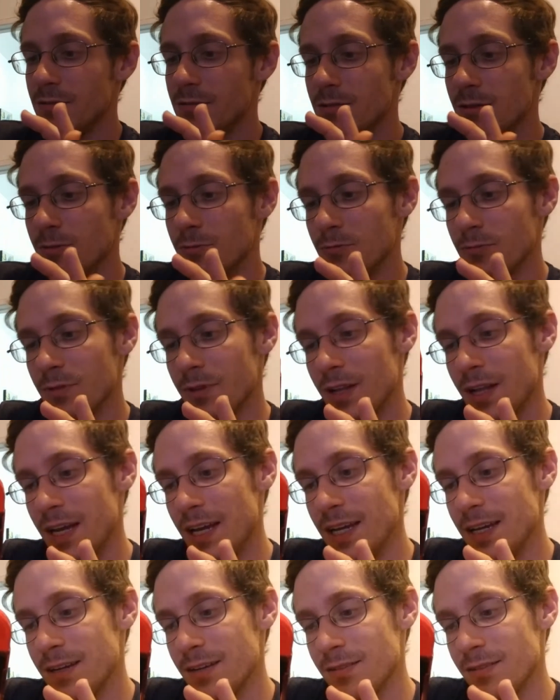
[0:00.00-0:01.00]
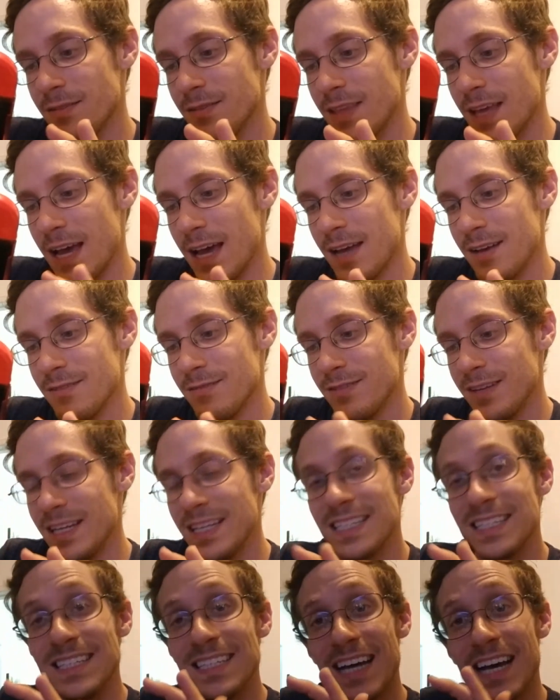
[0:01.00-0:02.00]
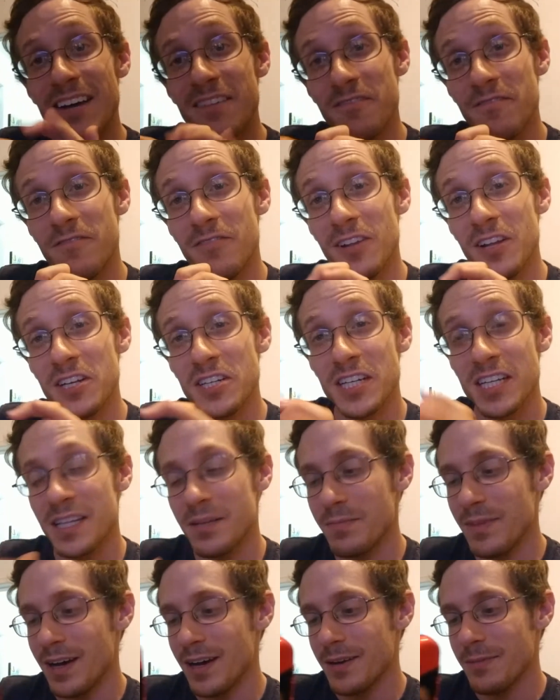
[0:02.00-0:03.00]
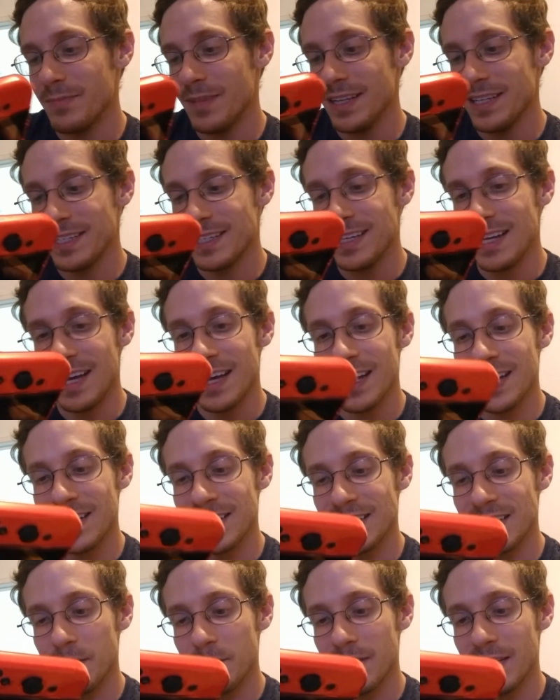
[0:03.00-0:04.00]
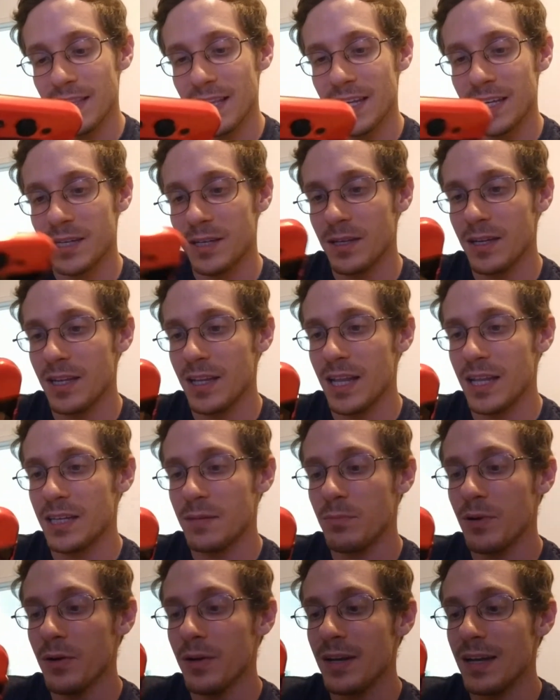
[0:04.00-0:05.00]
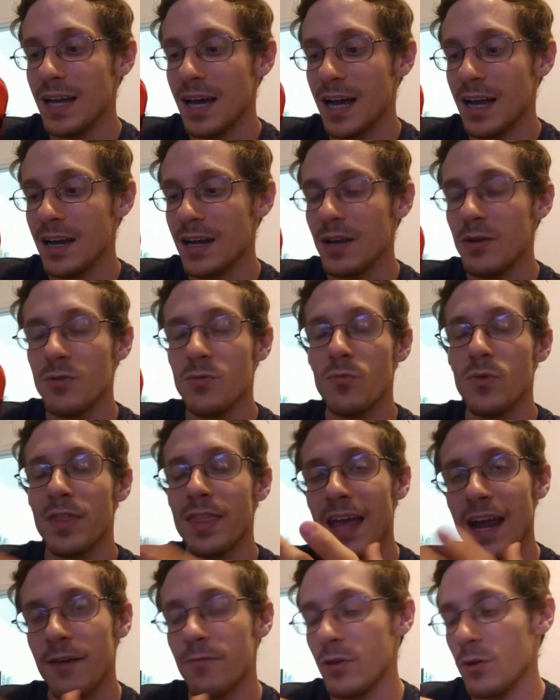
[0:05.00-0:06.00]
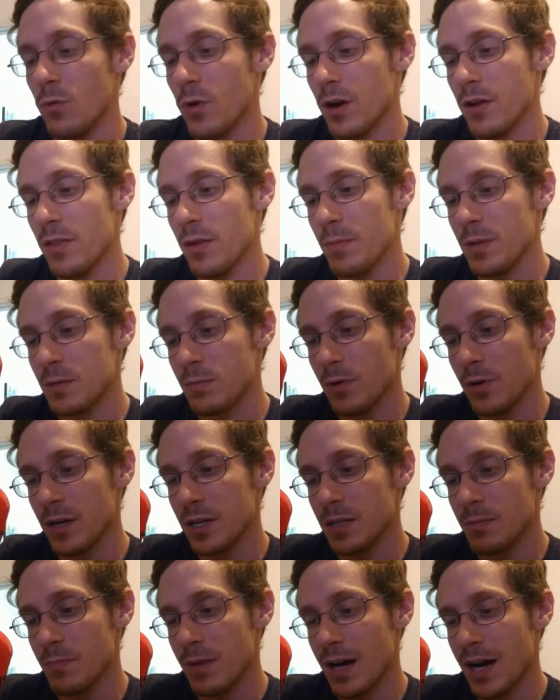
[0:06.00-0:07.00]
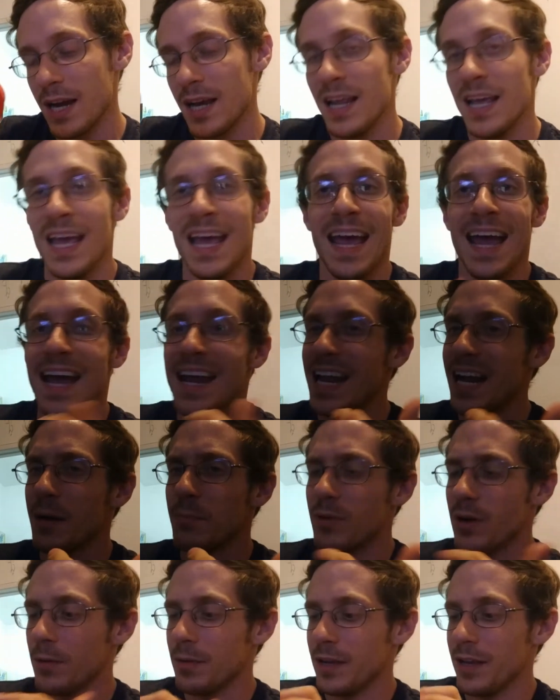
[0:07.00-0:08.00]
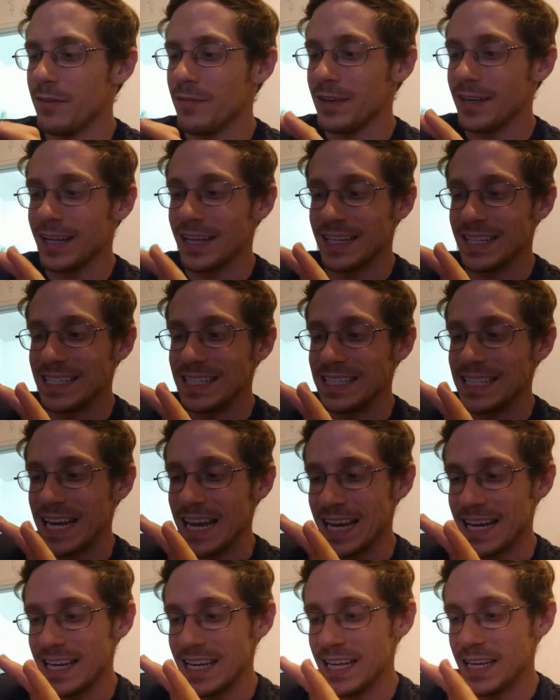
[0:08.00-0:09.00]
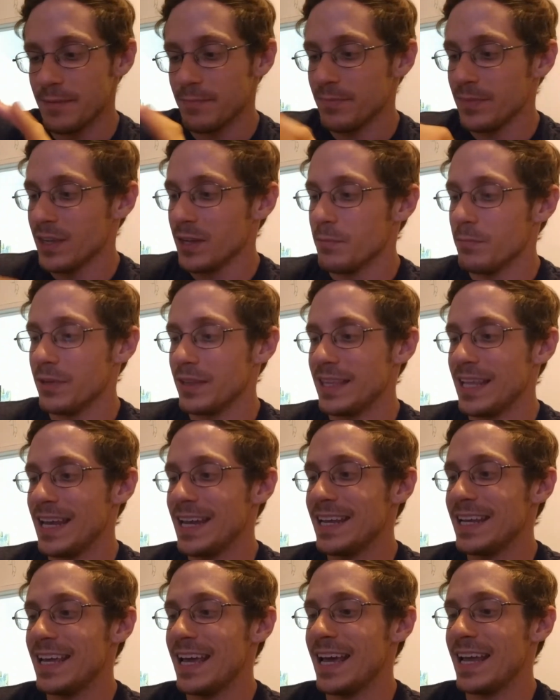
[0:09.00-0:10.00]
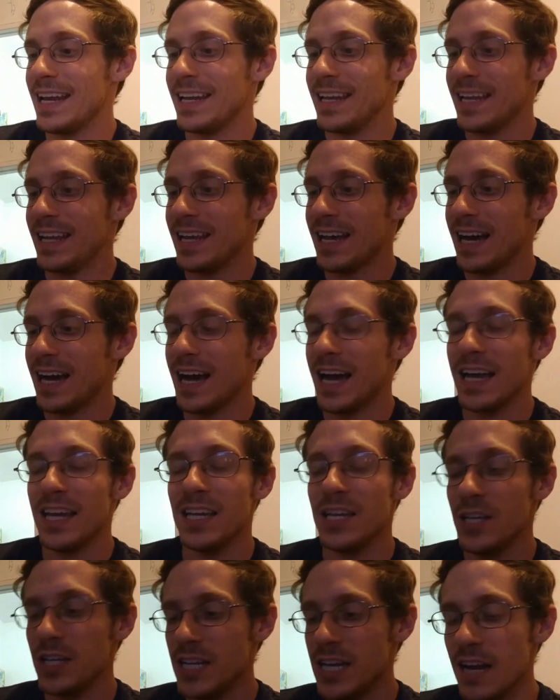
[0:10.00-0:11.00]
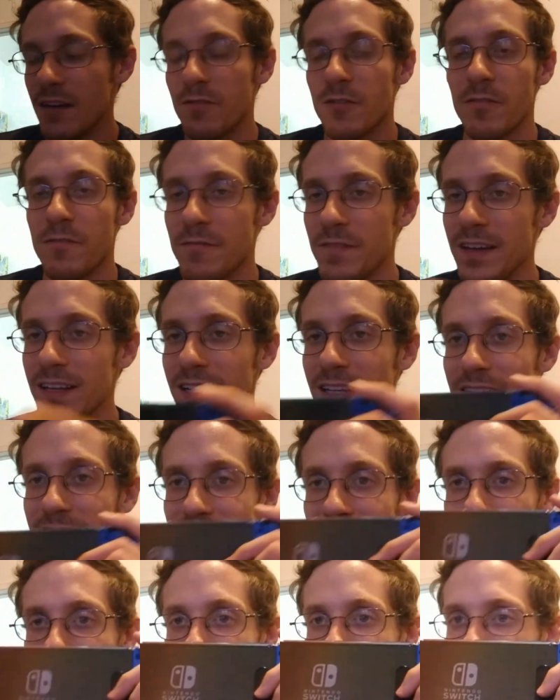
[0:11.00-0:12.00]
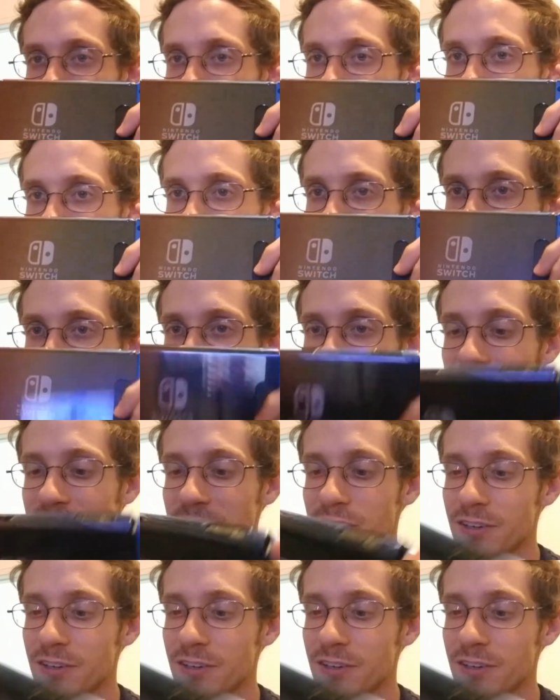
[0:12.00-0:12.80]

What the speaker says: don't like that it's not flush at the bottom. That's not something that's probably not with every one of them. It's probably just mine, and I could probably even like sand it. But then again, you never feel it because your hands are on the sides